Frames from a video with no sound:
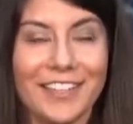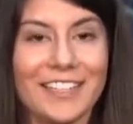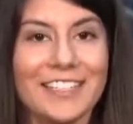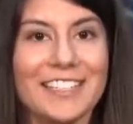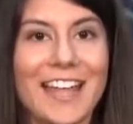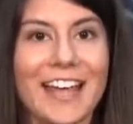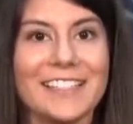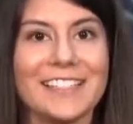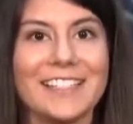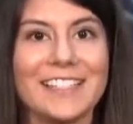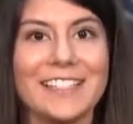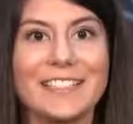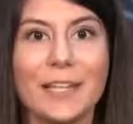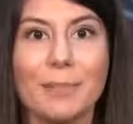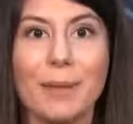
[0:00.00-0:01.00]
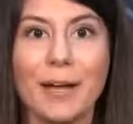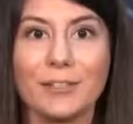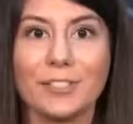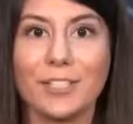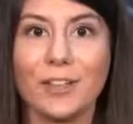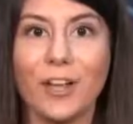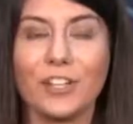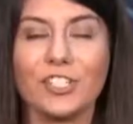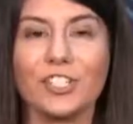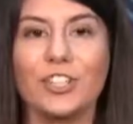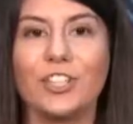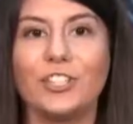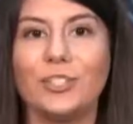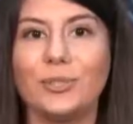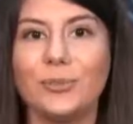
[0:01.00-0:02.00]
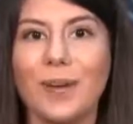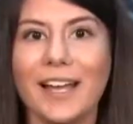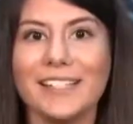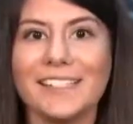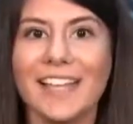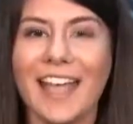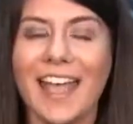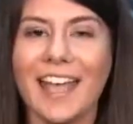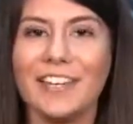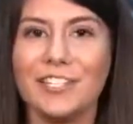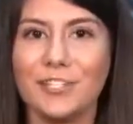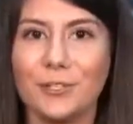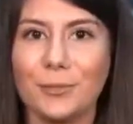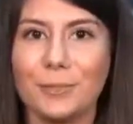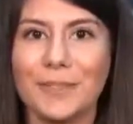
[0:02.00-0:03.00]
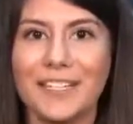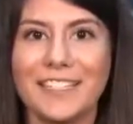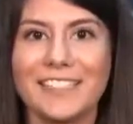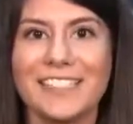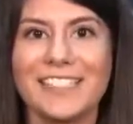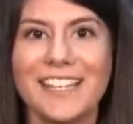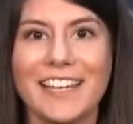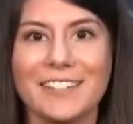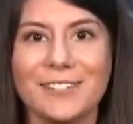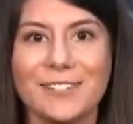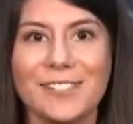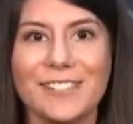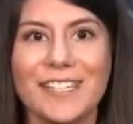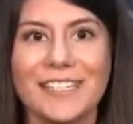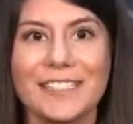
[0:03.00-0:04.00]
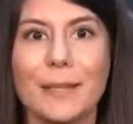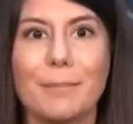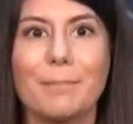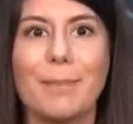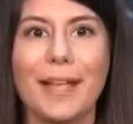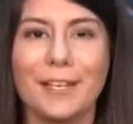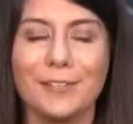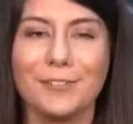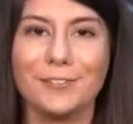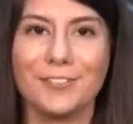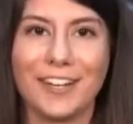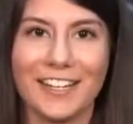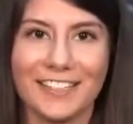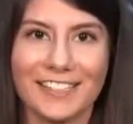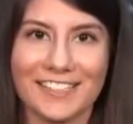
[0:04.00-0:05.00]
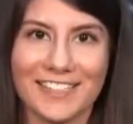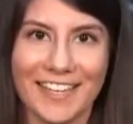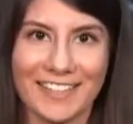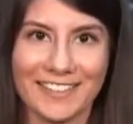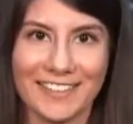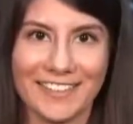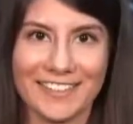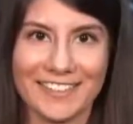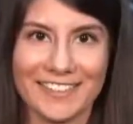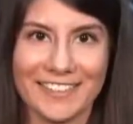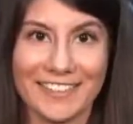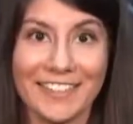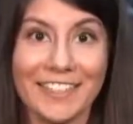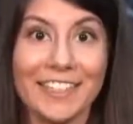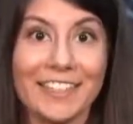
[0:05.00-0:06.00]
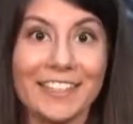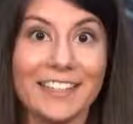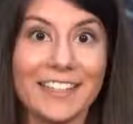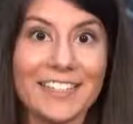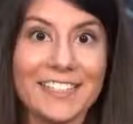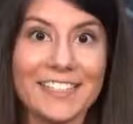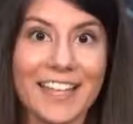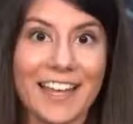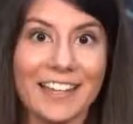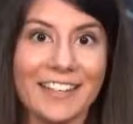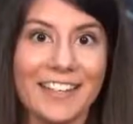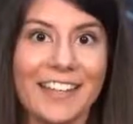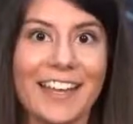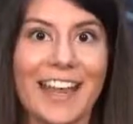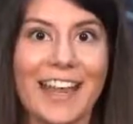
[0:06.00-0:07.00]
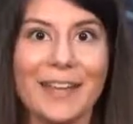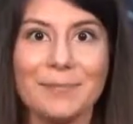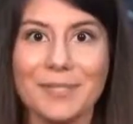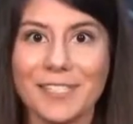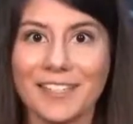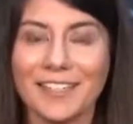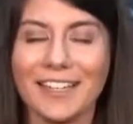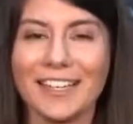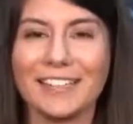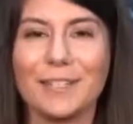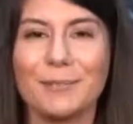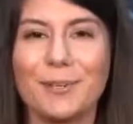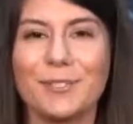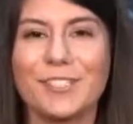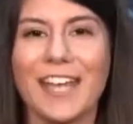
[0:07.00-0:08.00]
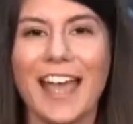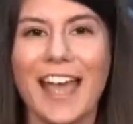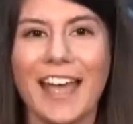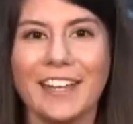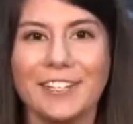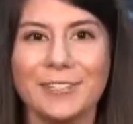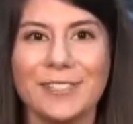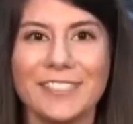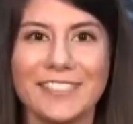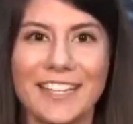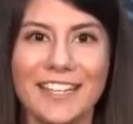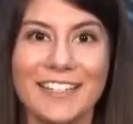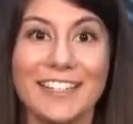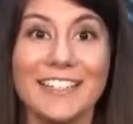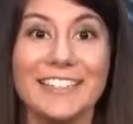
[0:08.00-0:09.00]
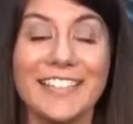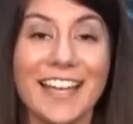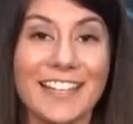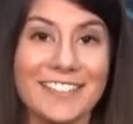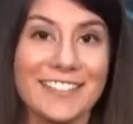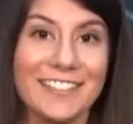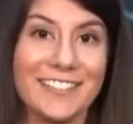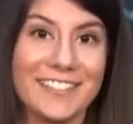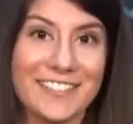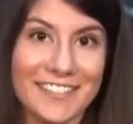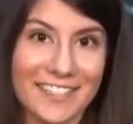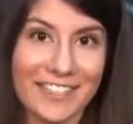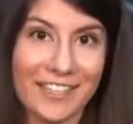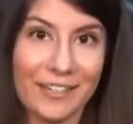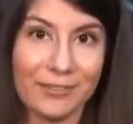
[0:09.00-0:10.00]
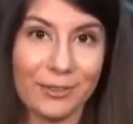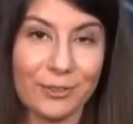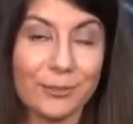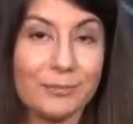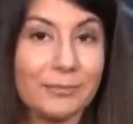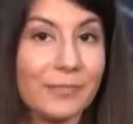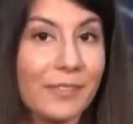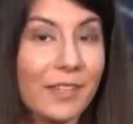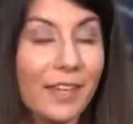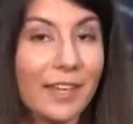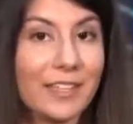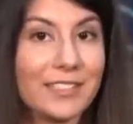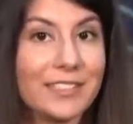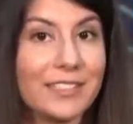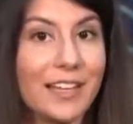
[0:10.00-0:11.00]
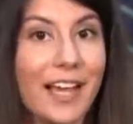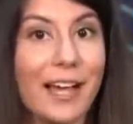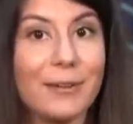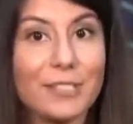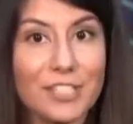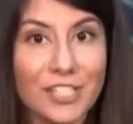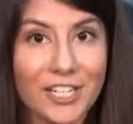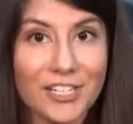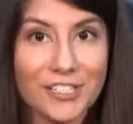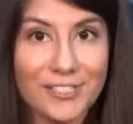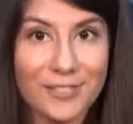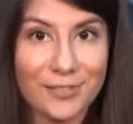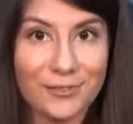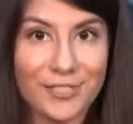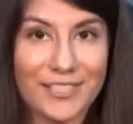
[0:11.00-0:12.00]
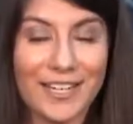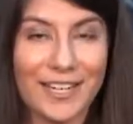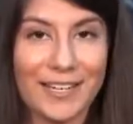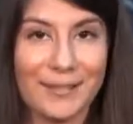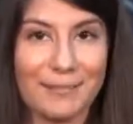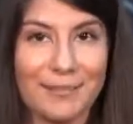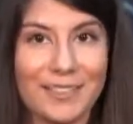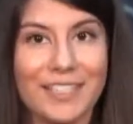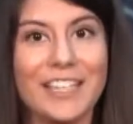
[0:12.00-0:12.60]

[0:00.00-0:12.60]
NASA is about to launch the US and European Sentinel-6 Michael Freilich satellite. This satellite aims to collect the most accurate data yet on sea level and how it changes over time.